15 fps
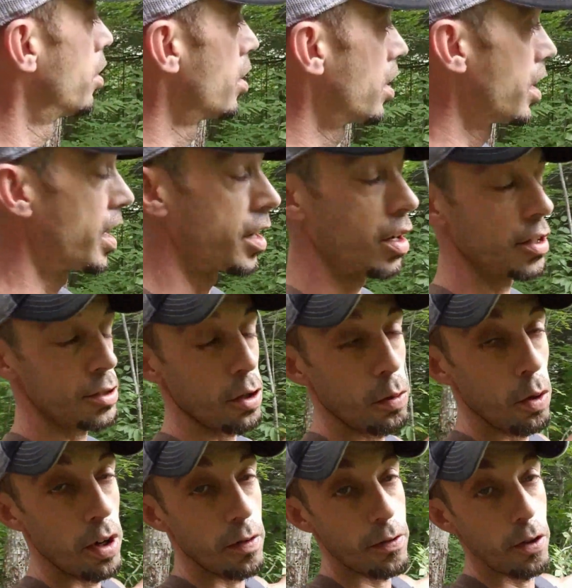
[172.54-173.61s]
And you also don't
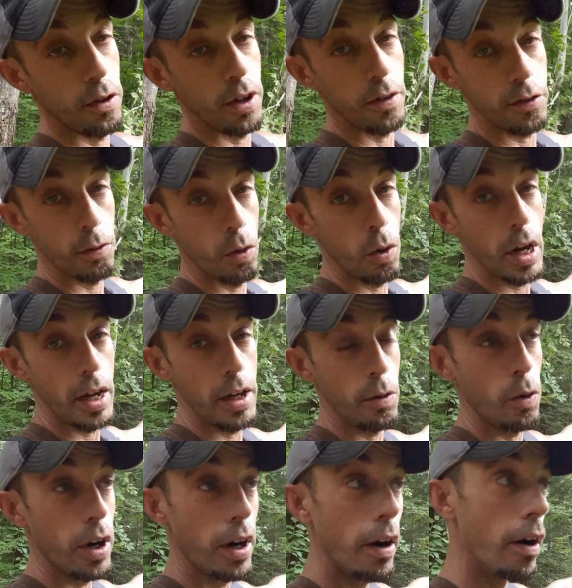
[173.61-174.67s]
want it further enough away
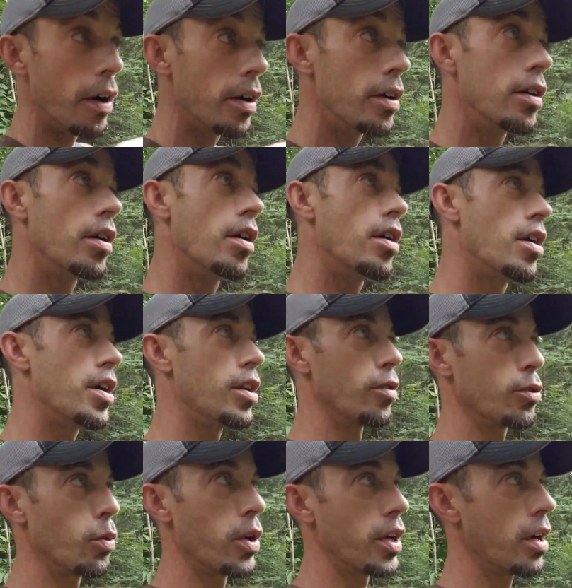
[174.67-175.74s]
where
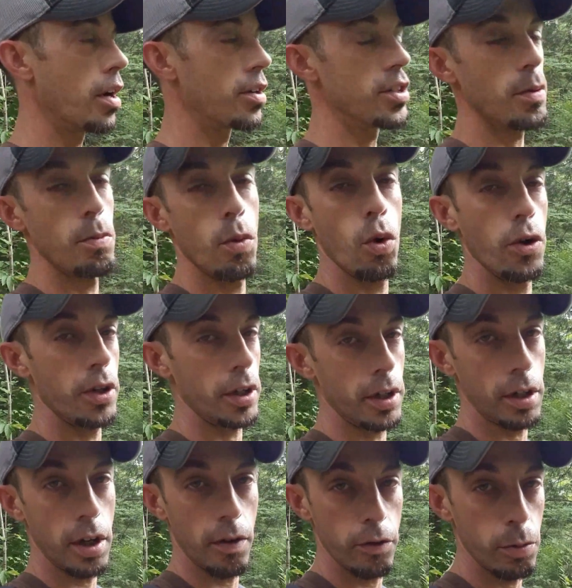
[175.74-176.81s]
20 yards I'm more than
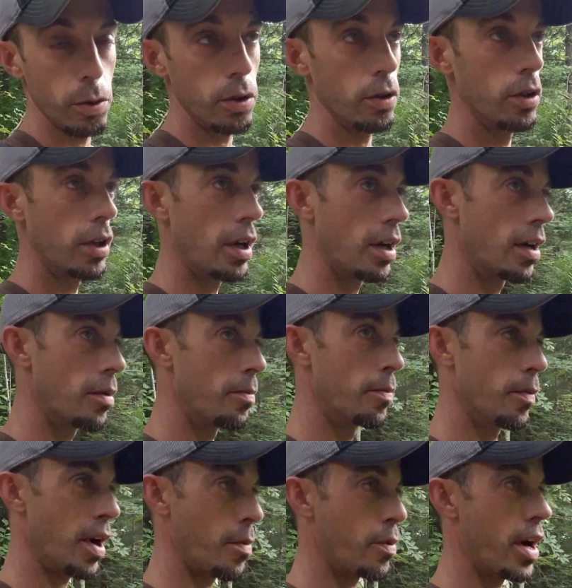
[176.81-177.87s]
comfortable. I
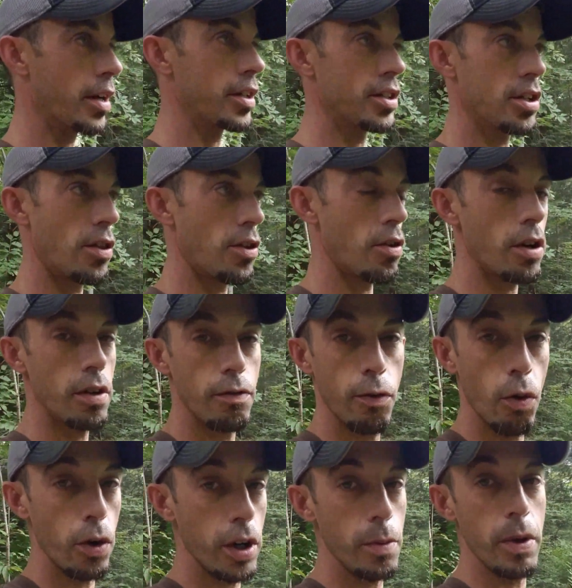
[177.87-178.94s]
practice at 30 and
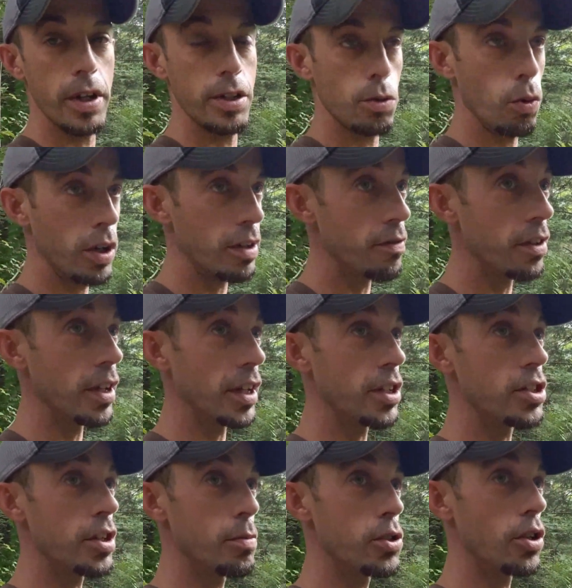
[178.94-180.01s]
40. It makes 20 feel like a
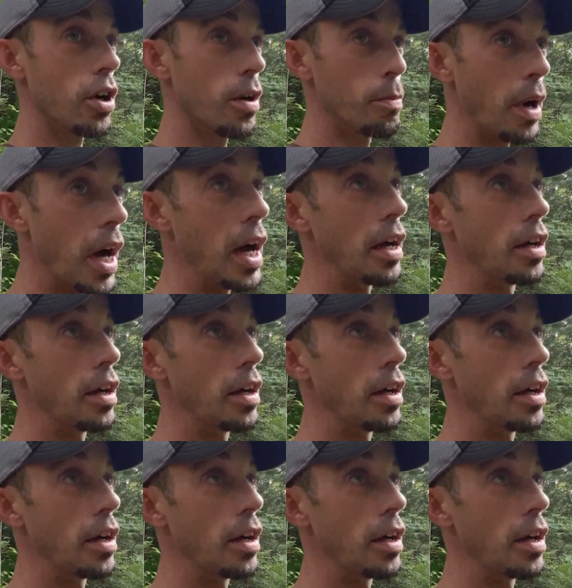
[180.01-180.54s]
chip shot, but